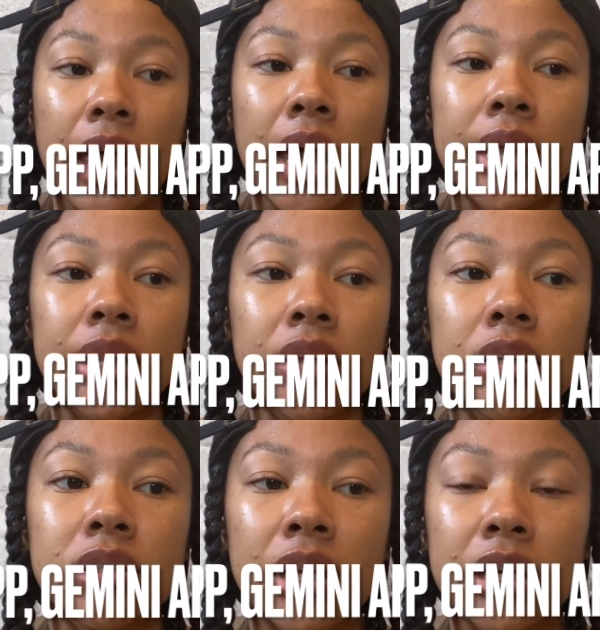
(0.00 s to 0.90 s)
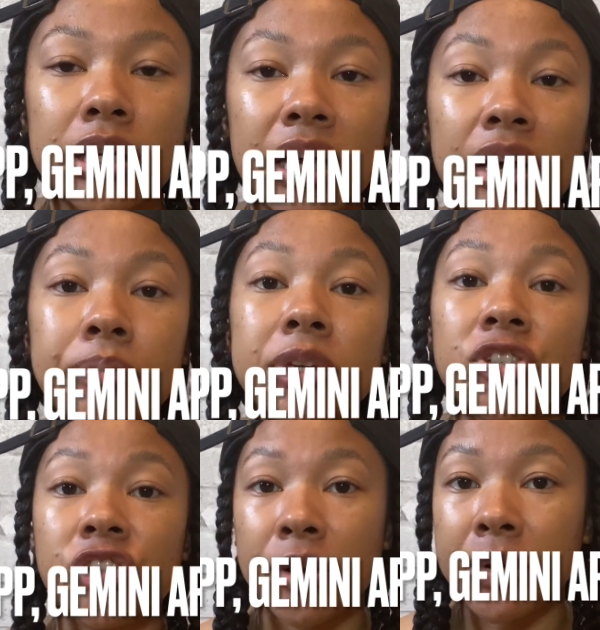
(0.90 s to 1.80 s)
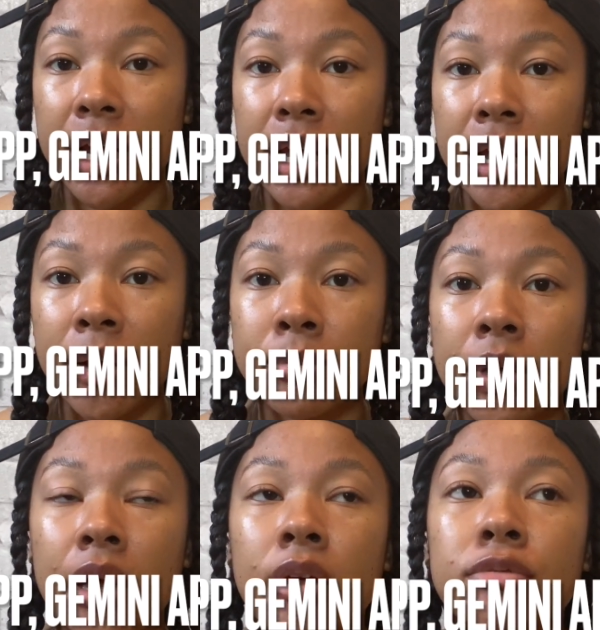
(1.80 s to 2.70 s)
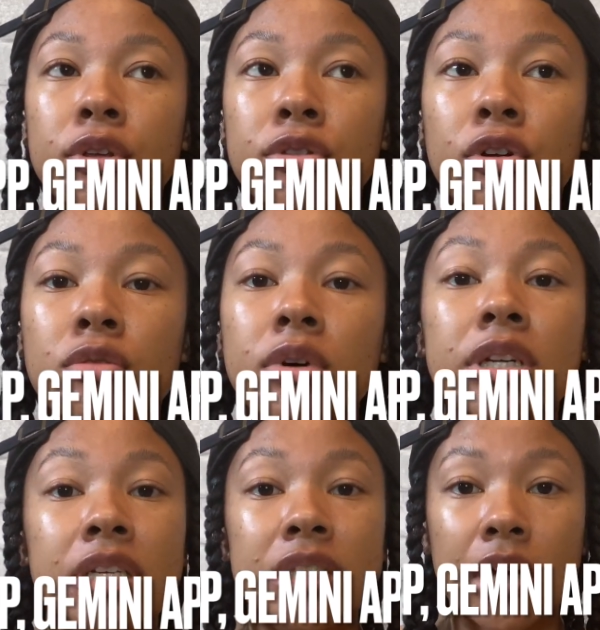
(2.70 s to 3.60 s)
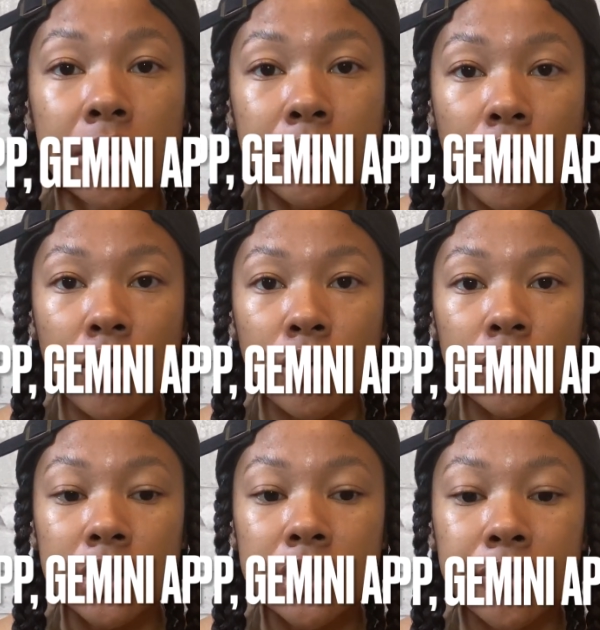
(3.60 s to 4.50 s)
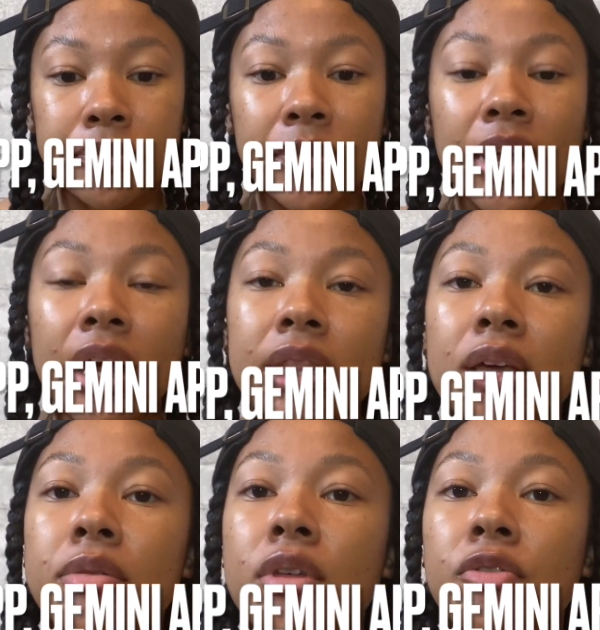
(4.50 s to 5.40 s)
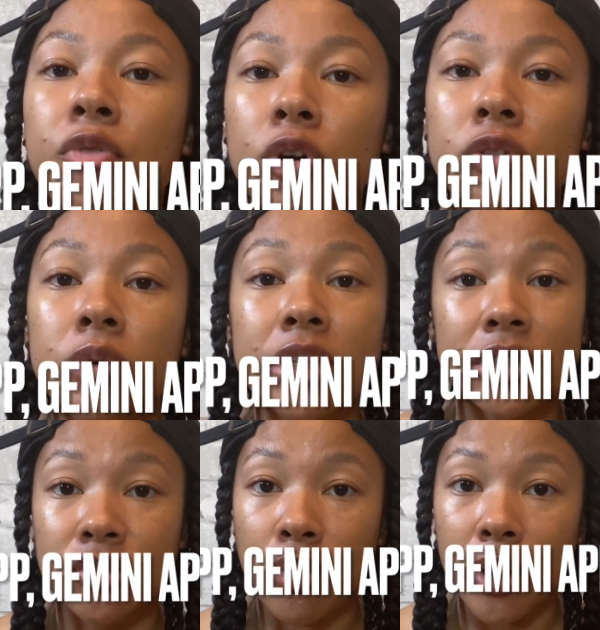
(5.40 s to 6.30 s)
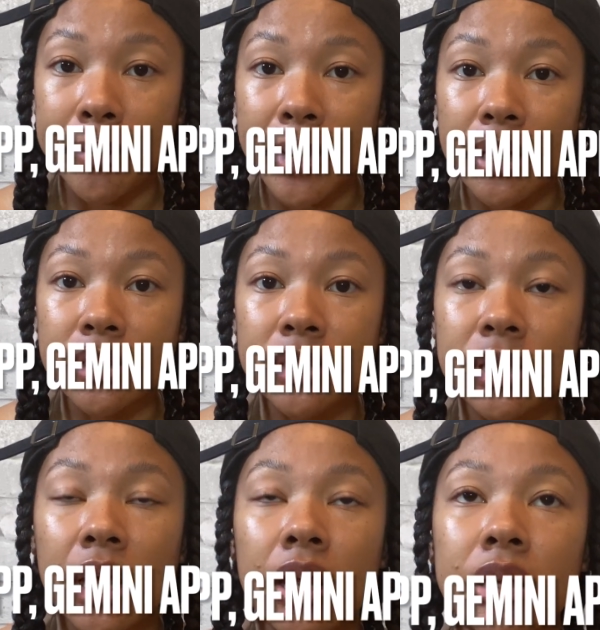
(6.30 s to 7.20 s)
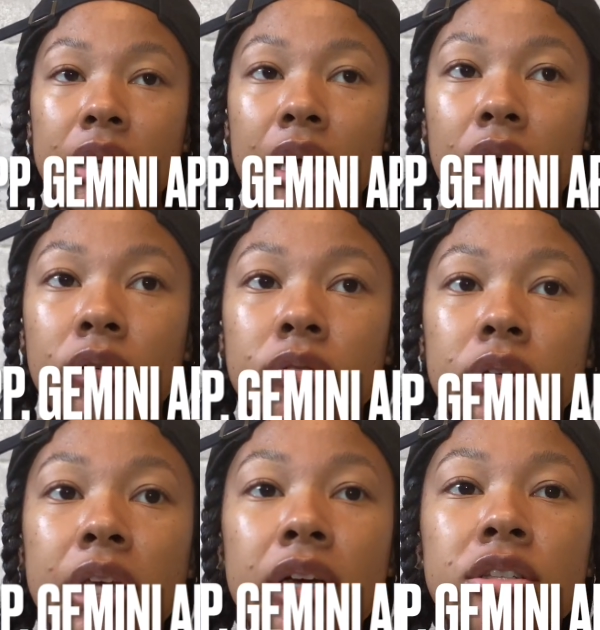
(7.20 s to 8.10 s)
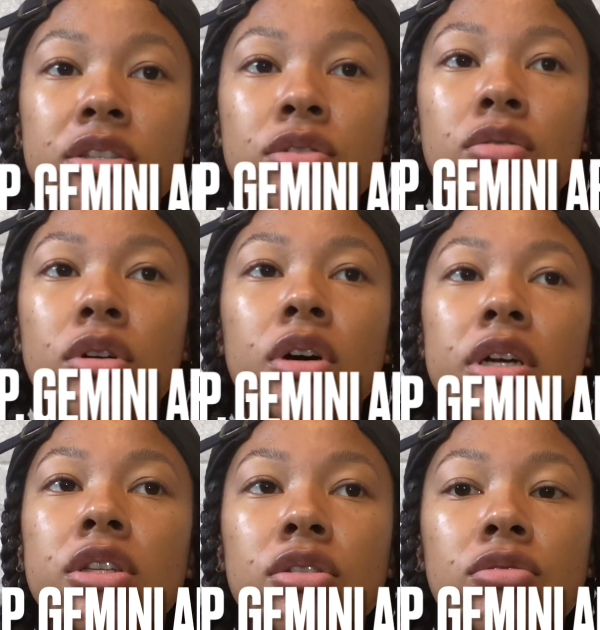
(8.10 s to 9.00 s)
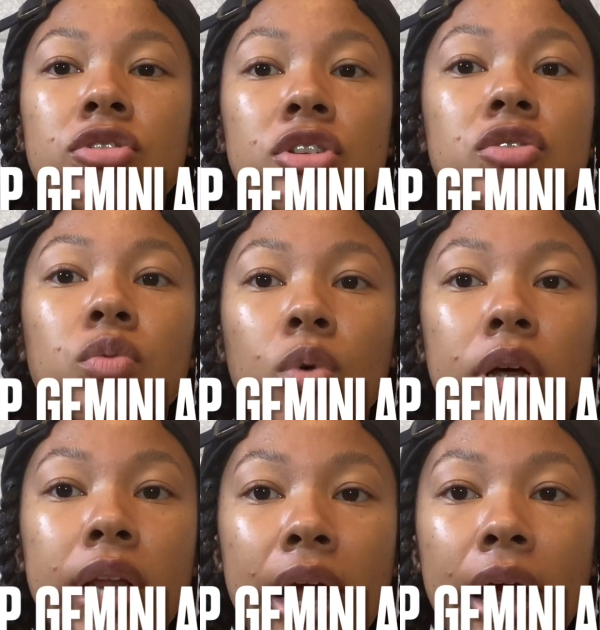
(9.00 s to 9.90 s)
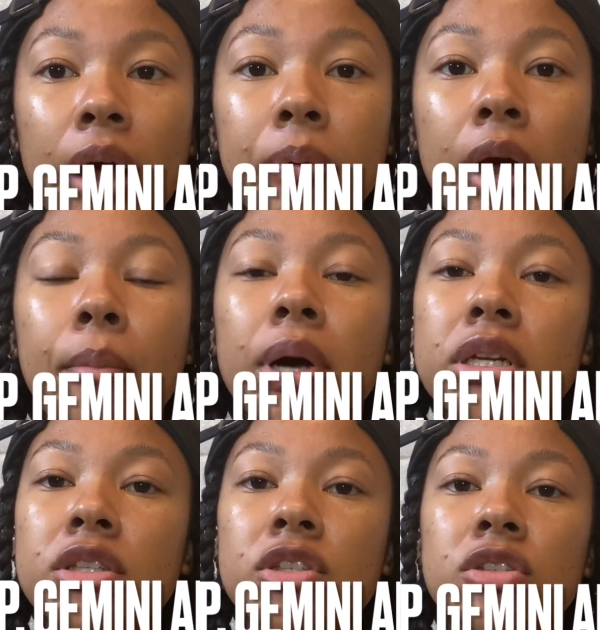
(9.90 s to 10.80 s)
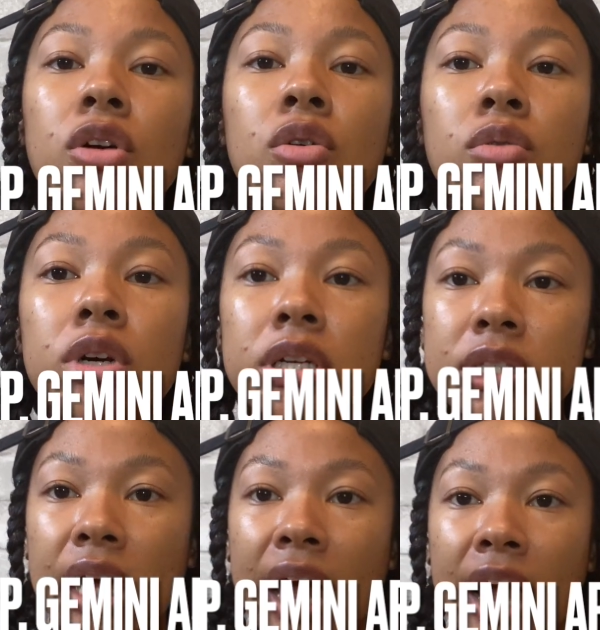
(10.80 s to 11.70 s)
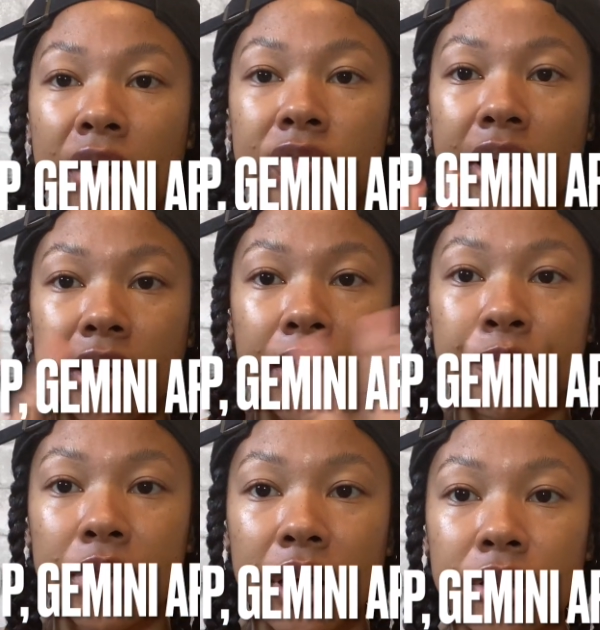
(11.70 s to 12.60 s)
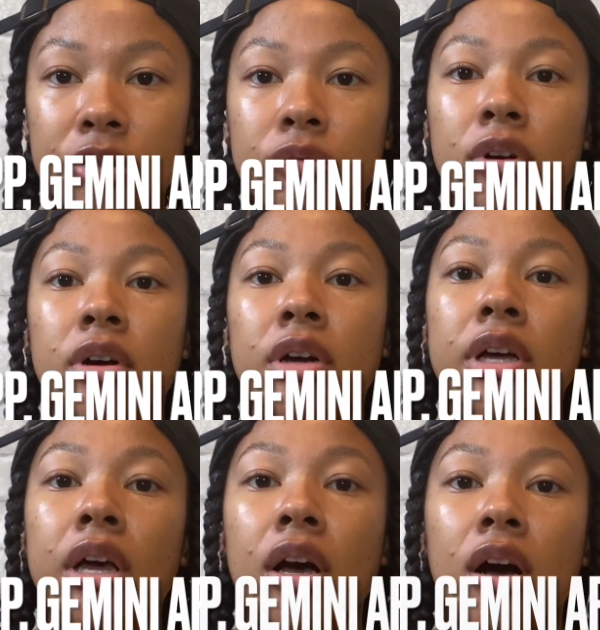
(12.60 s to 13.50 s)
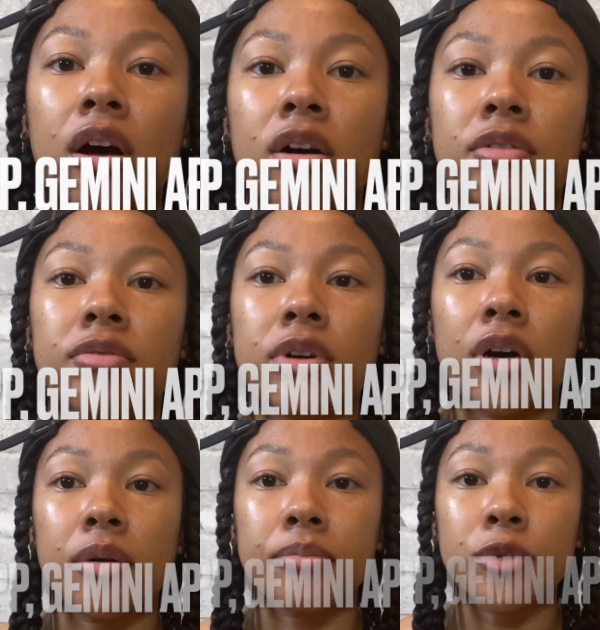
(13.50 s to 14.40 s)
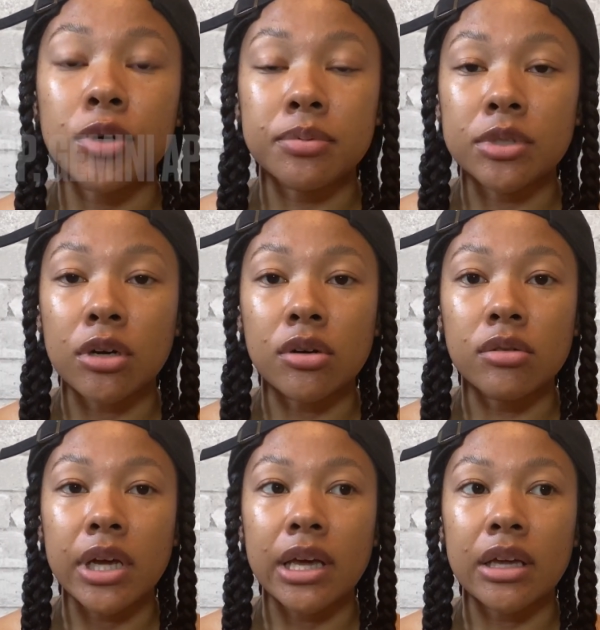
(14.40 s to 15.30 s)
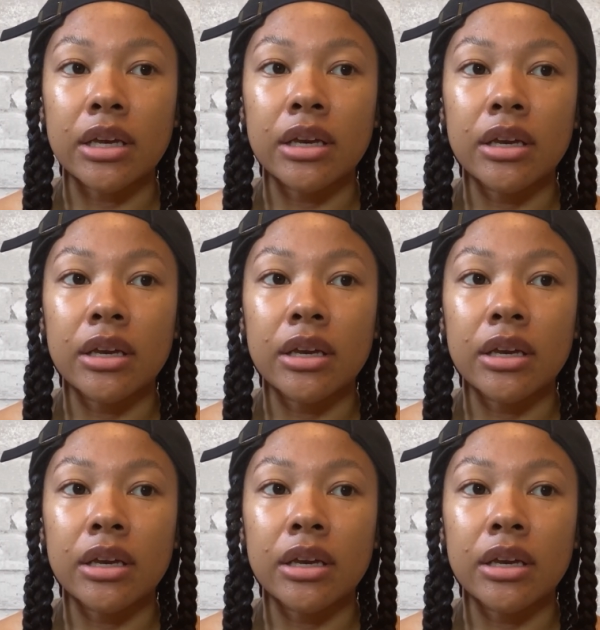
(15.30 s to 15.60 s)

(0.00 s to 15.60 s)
And then the second app is Gemini app. The third one is Uphold. And then the fourth one is Coinbase. Now, yes, you could use just one app, but it's so good to have like a plethora of um, crypto and